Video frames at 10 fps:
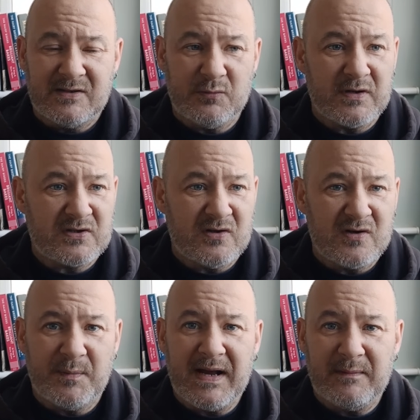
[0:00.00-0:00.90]
So I want to
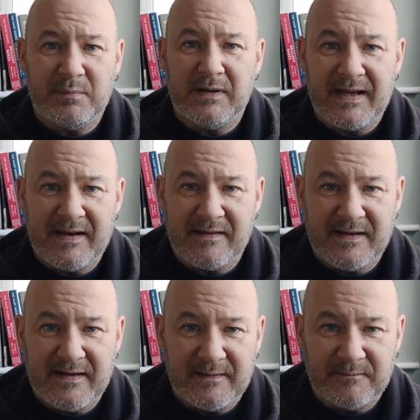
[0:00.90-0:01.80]
talk about Player of
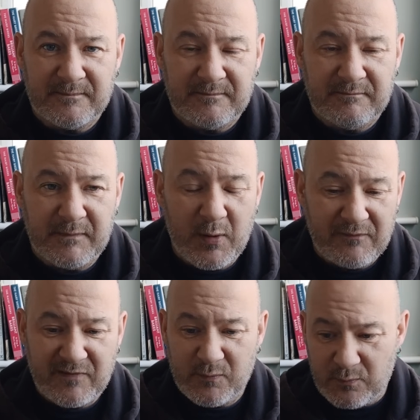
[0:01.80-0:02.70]
the Year. Now
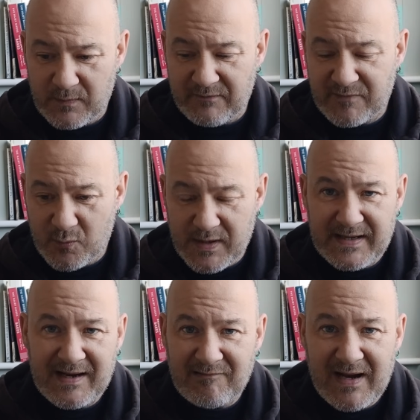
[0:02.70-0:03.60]
every
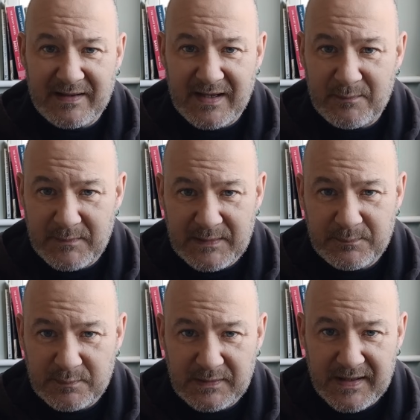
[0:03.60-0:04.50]
week I write down my
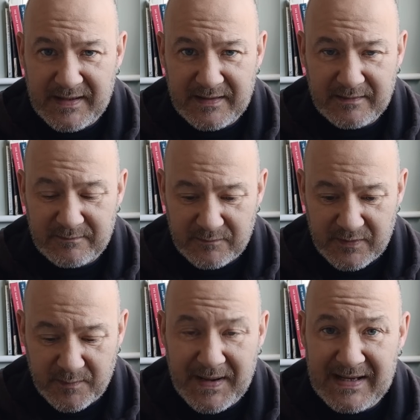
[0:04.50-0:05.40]
player
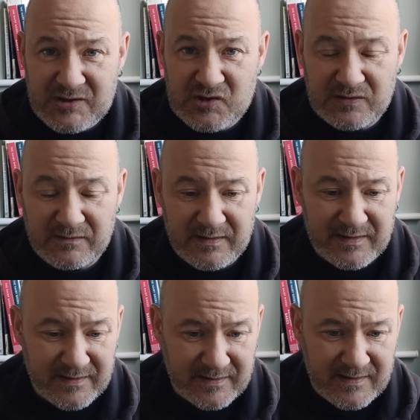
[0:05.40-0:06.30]
of the match
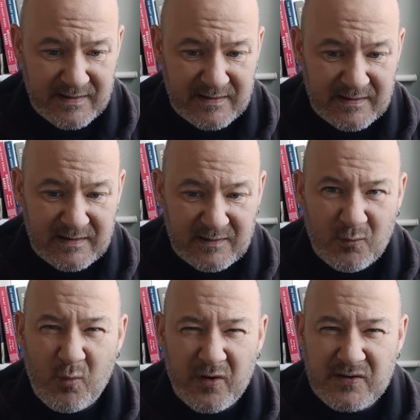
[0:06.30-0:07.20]
and
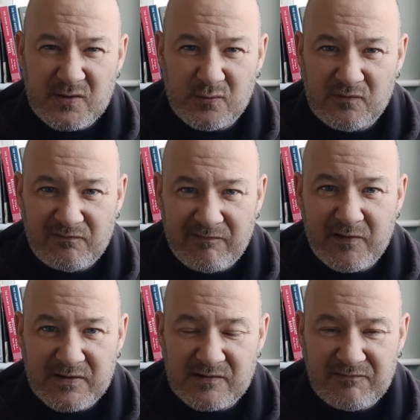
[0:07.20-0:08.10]
one or two
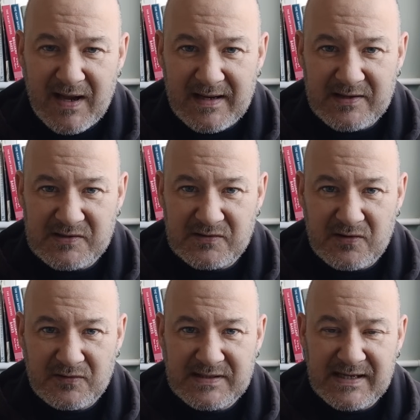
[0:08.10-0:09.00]
runners and riders and
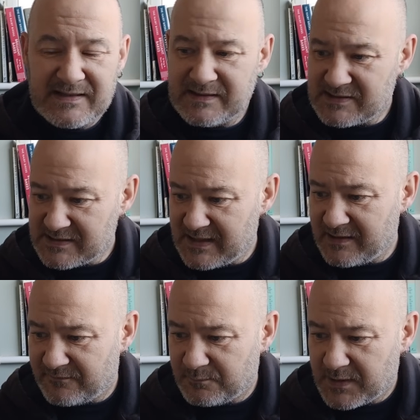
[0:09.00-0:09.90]
contenders, and
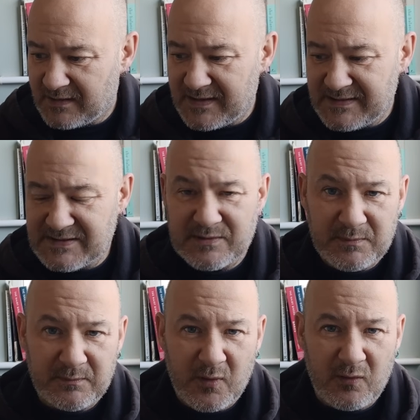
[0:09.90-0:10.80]
then I've collated
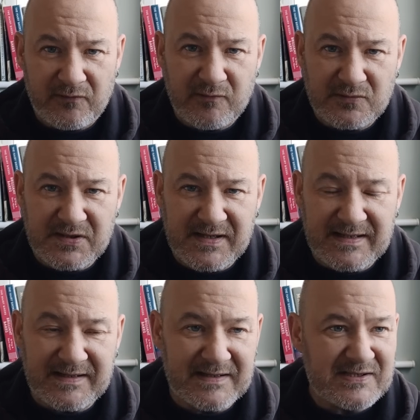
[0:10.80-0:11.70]
them all through to the
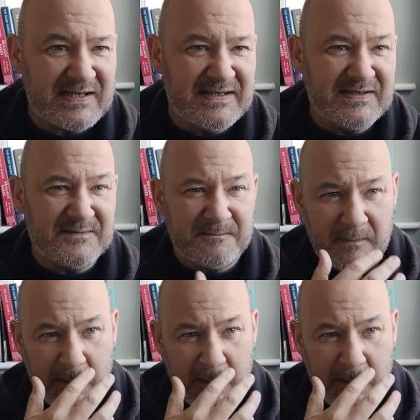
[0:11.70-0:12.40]
end of the season.